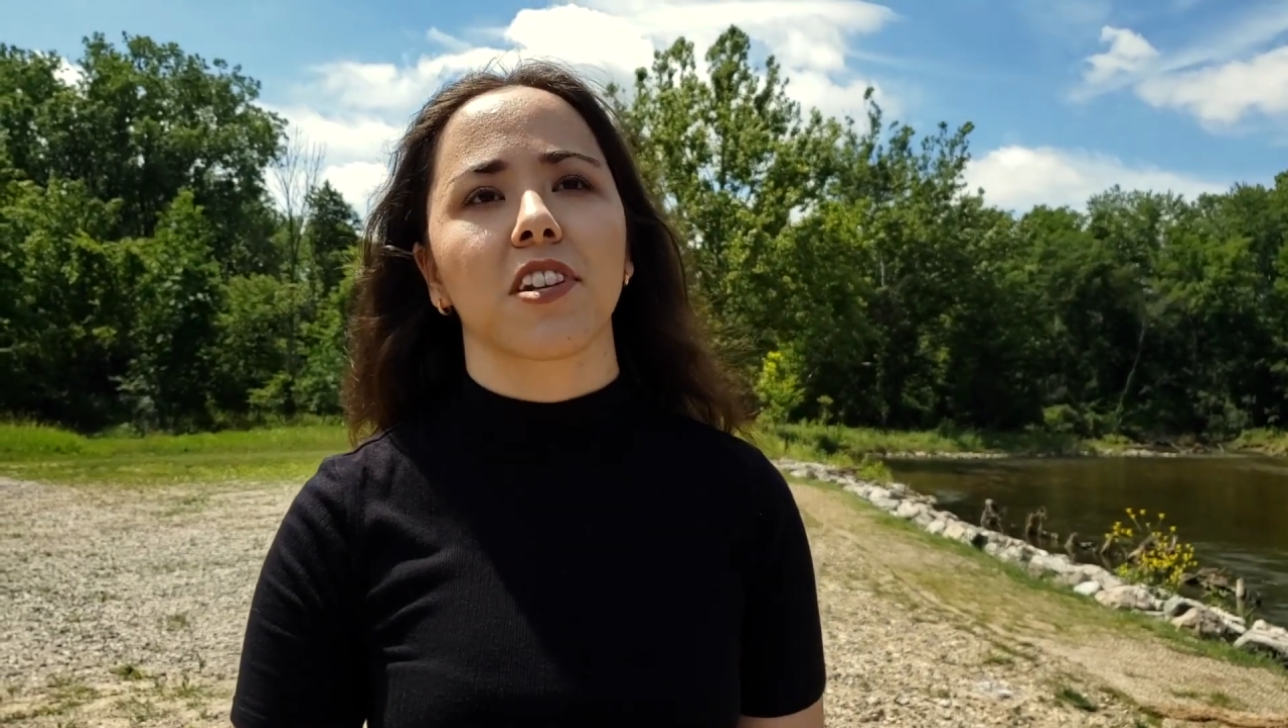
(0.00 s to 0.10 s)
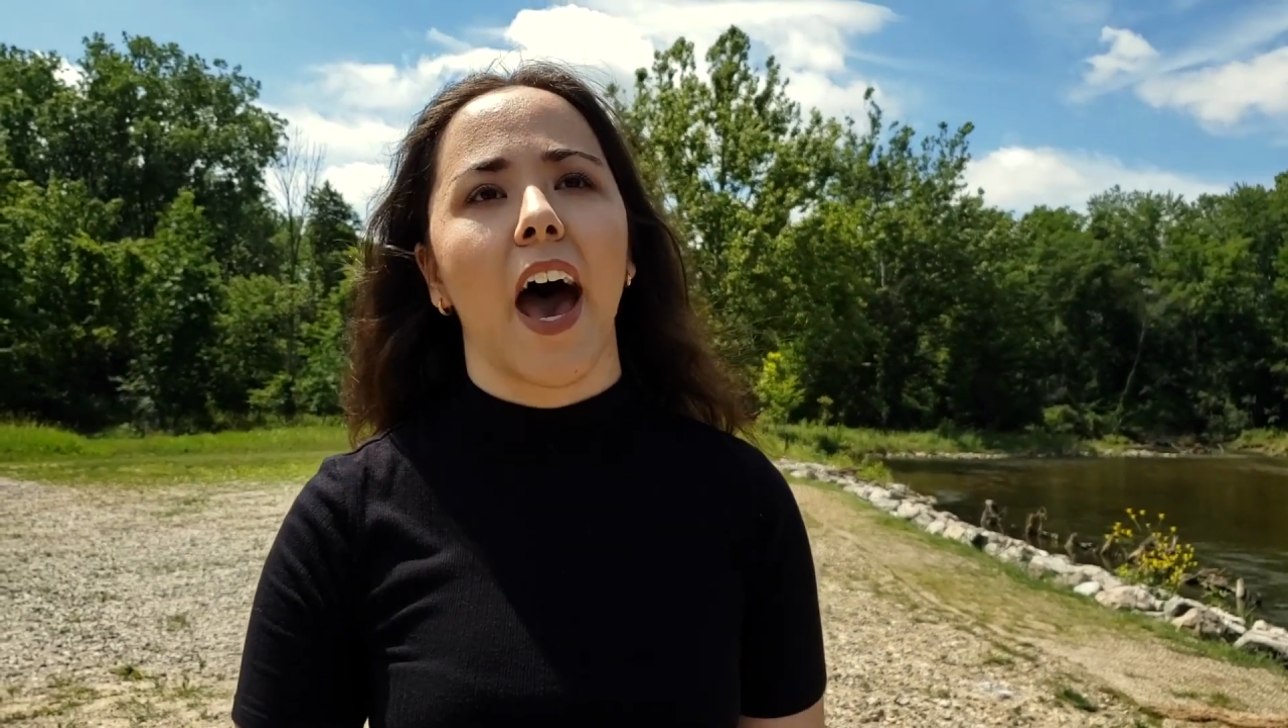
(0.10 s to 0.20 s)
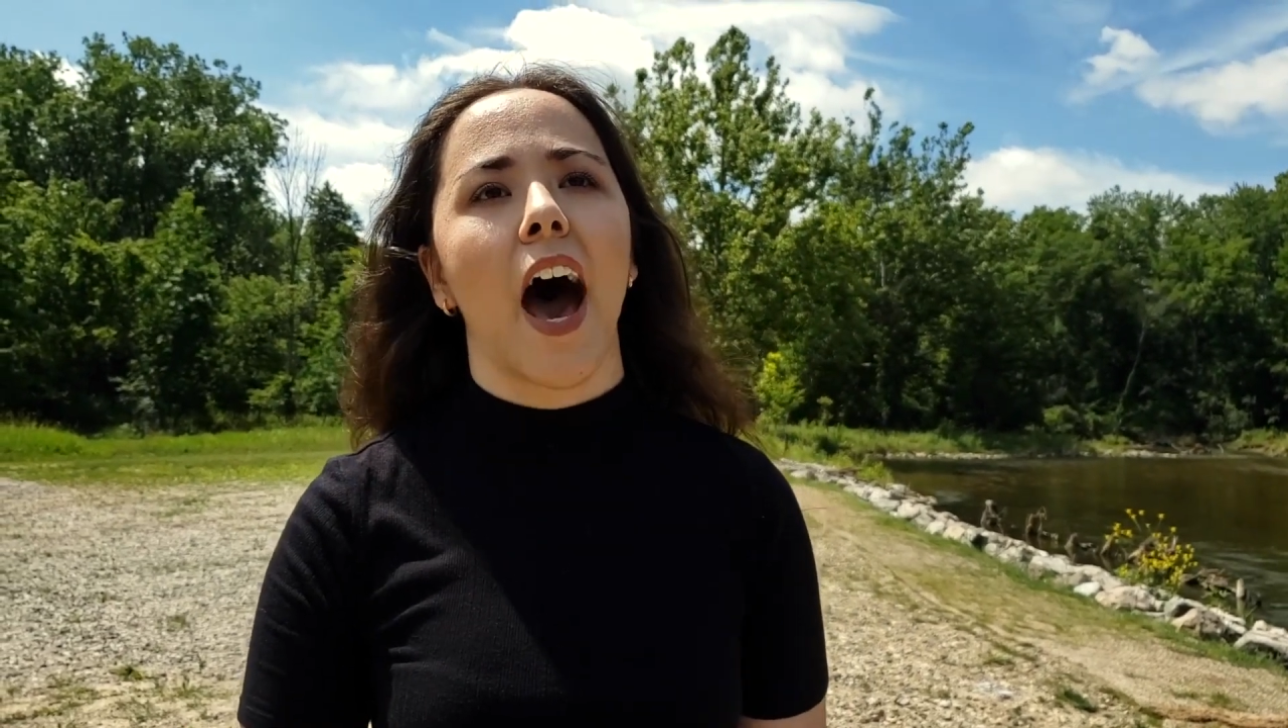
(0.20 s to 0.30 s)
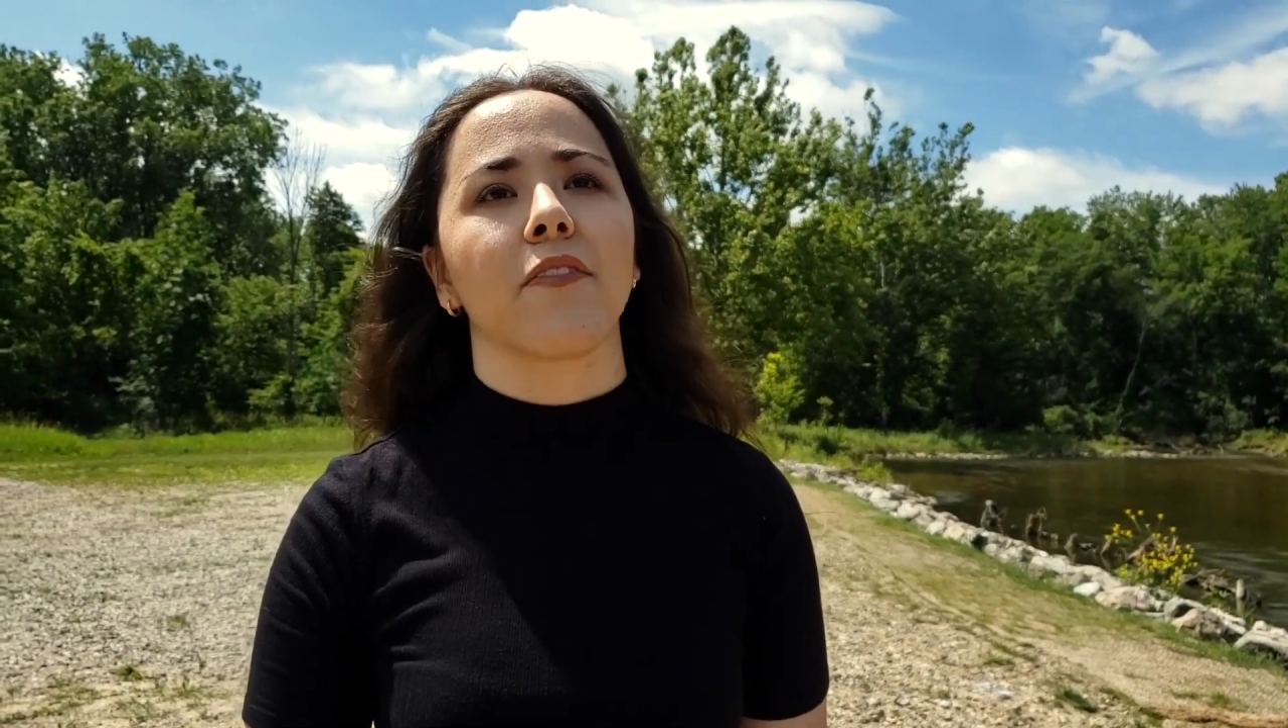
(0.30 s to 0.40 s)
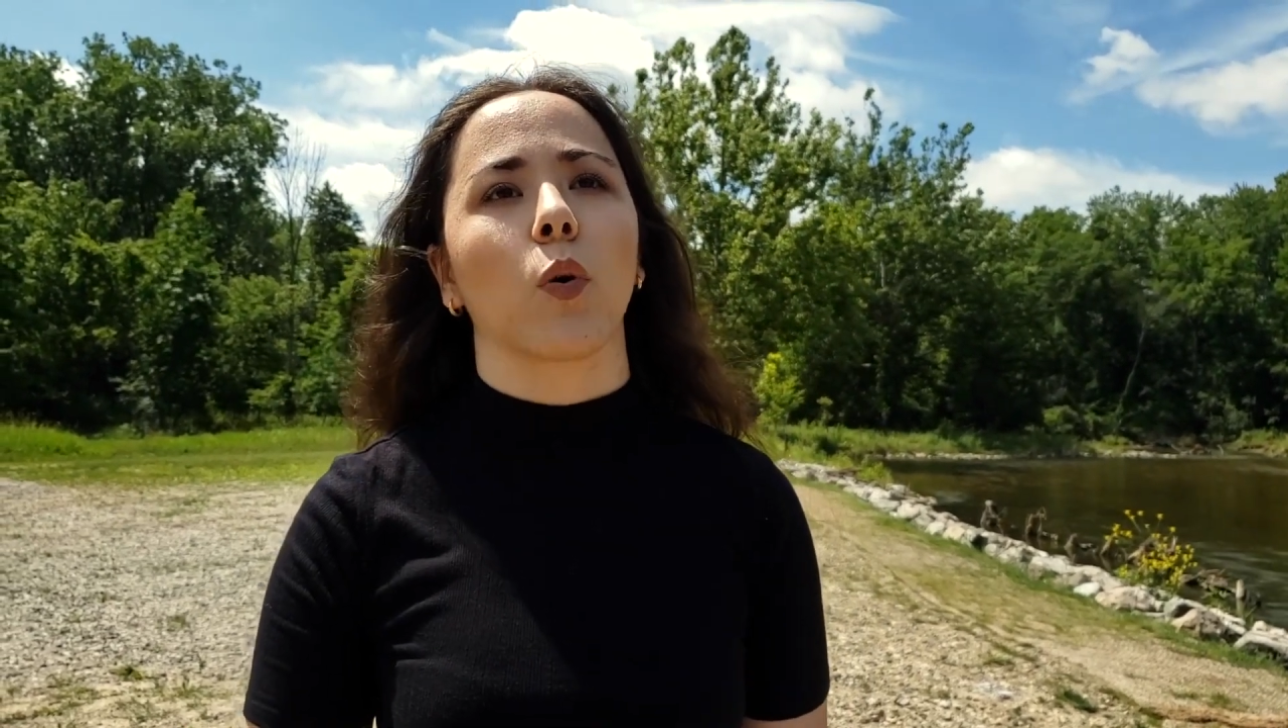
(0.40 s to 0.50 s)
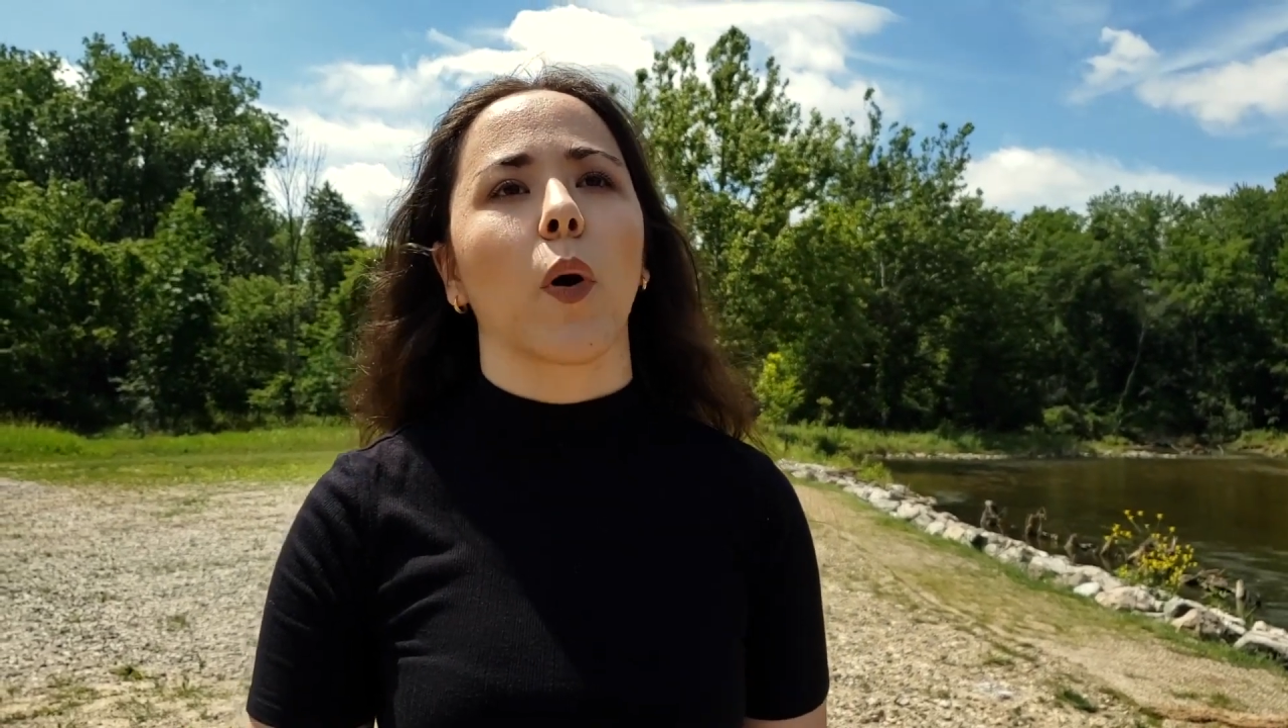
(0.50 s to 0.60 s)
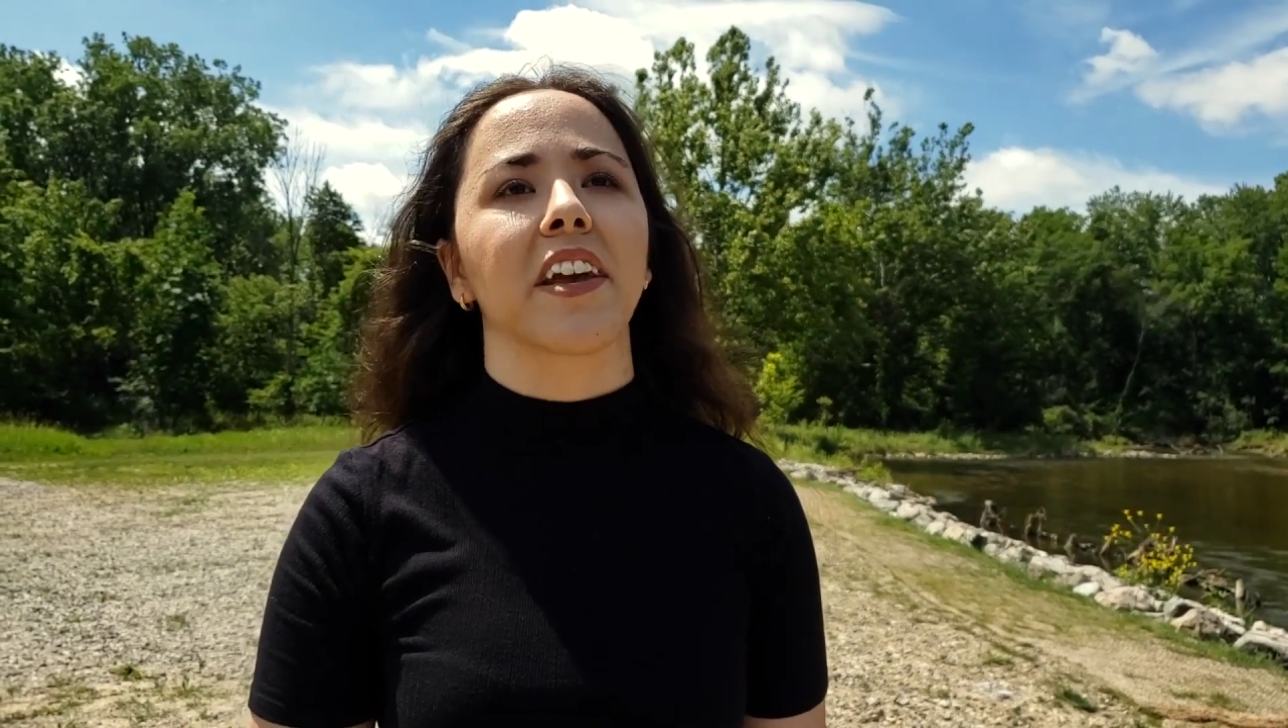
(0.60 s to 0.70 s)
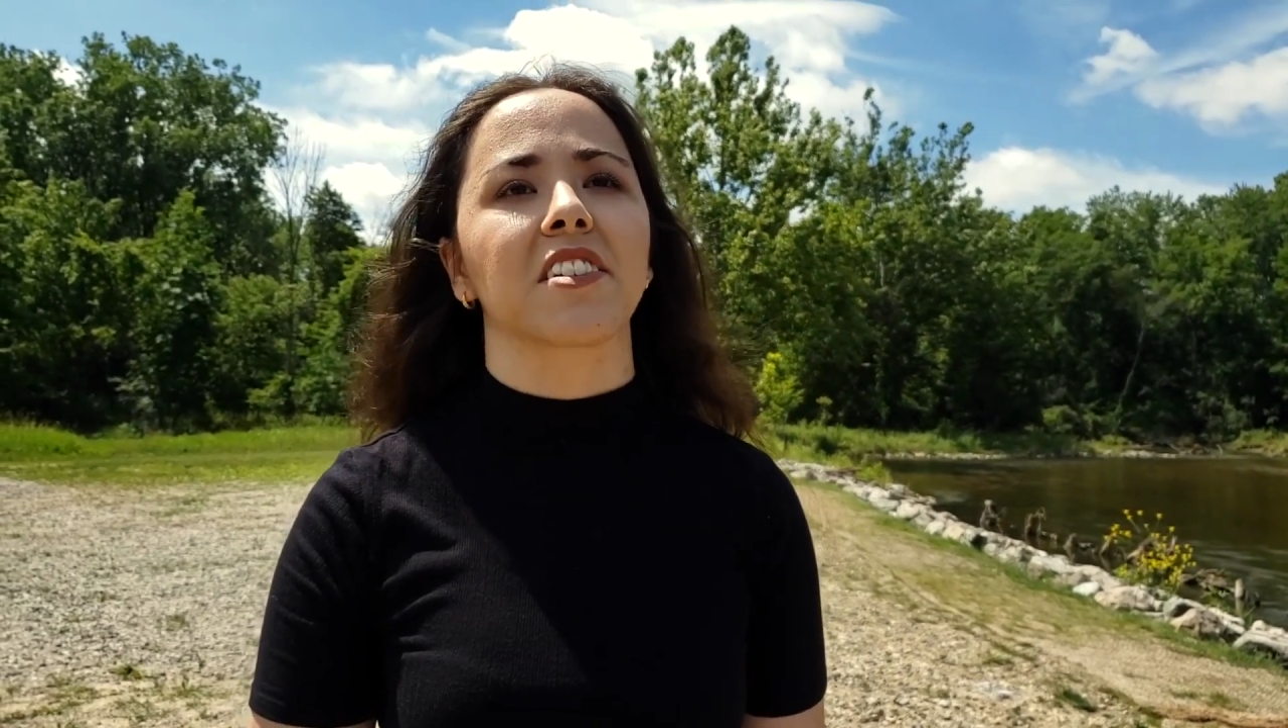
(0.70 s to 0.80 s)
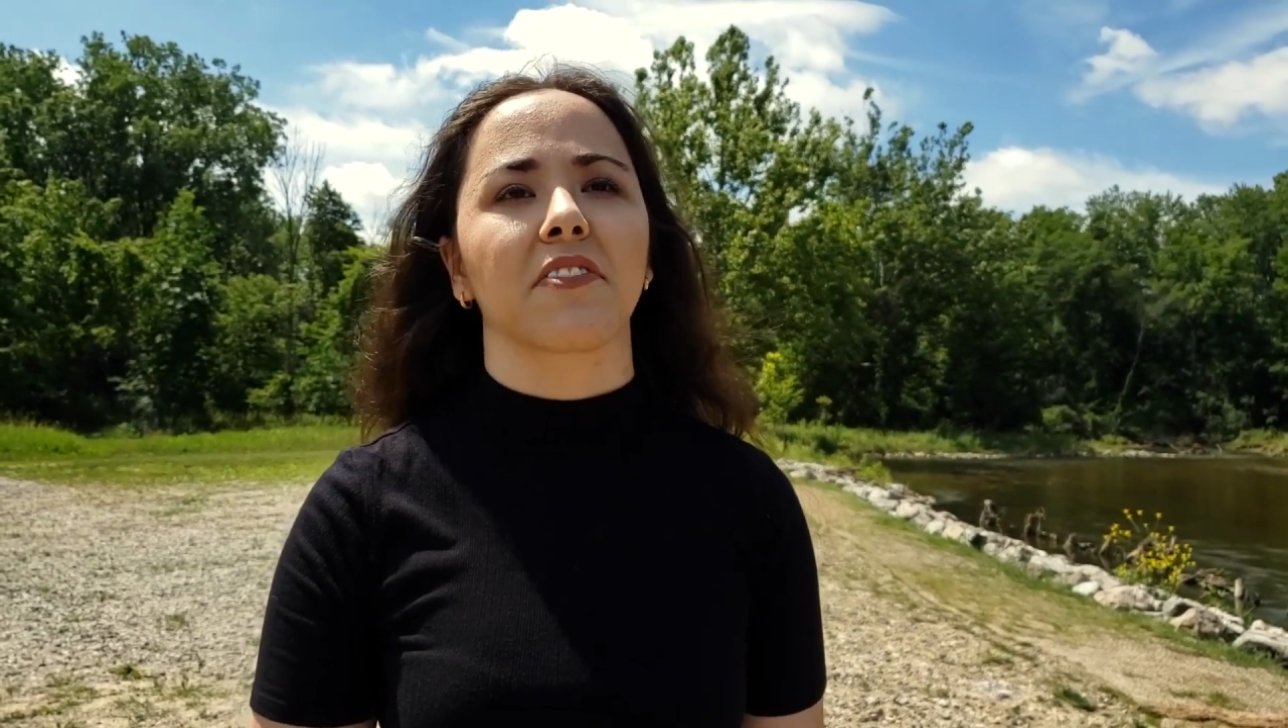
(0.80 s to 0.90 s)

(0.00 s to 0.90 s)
to have a weight